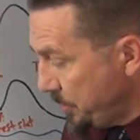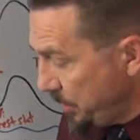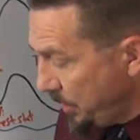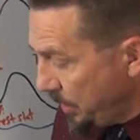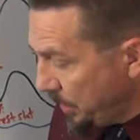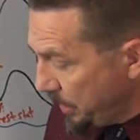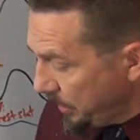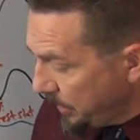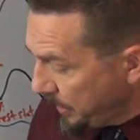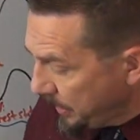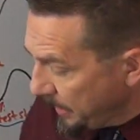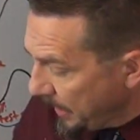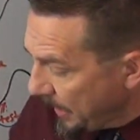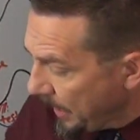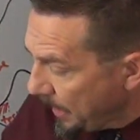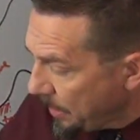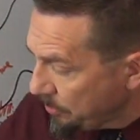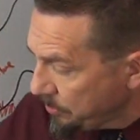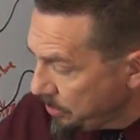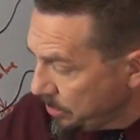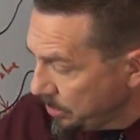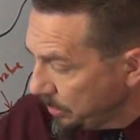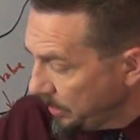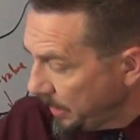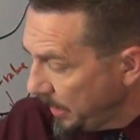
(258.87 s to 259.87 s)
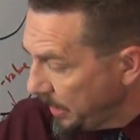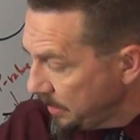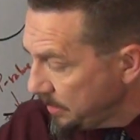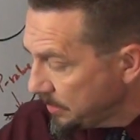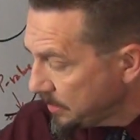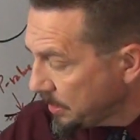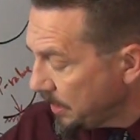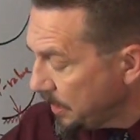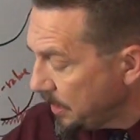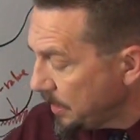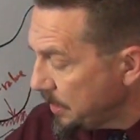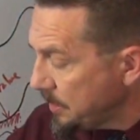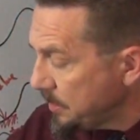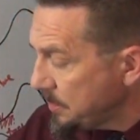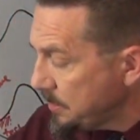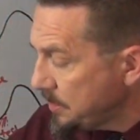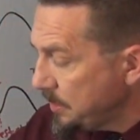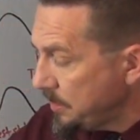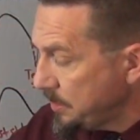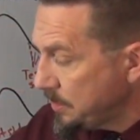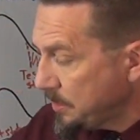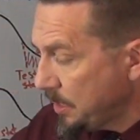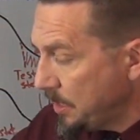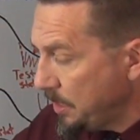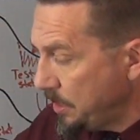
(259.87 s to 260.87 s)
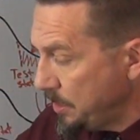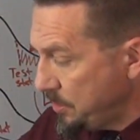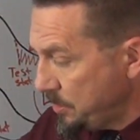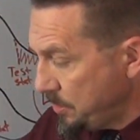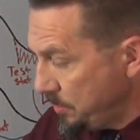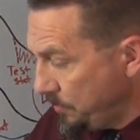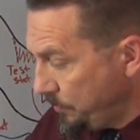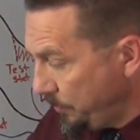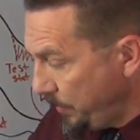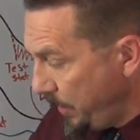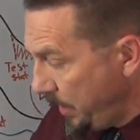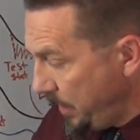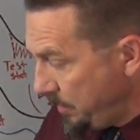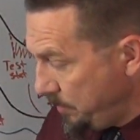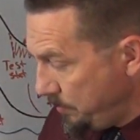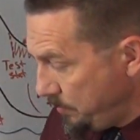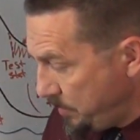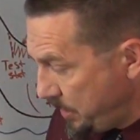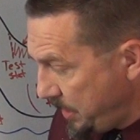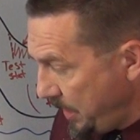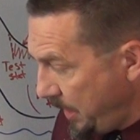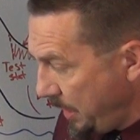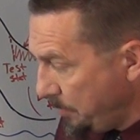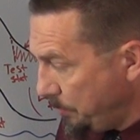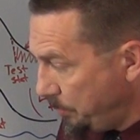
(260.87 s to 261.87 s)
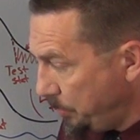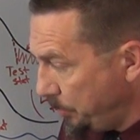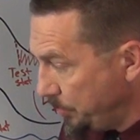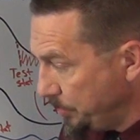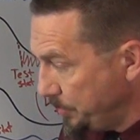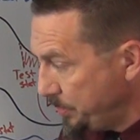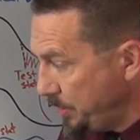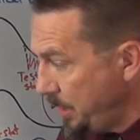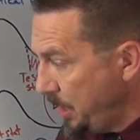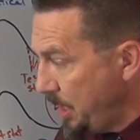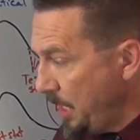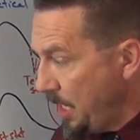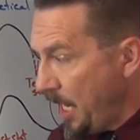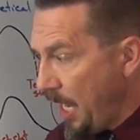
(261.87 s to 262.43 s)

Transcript: You're going to calculate tons and tons of random samples.